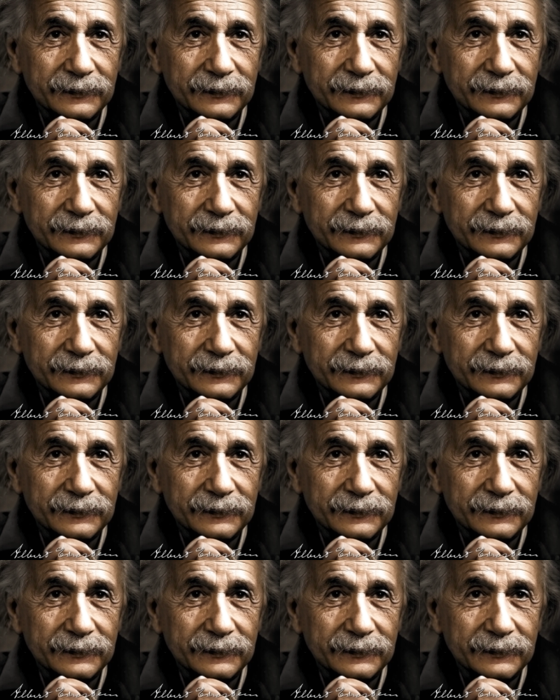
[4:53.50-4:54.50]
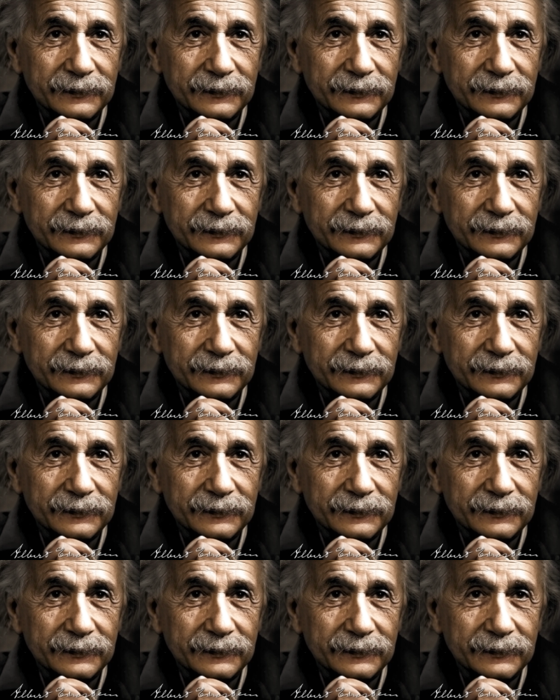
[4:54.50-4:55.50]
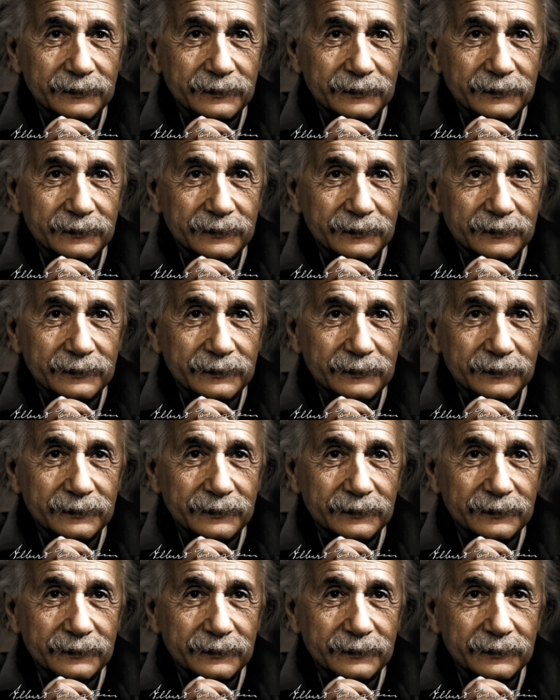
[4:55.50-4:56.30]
[no speech]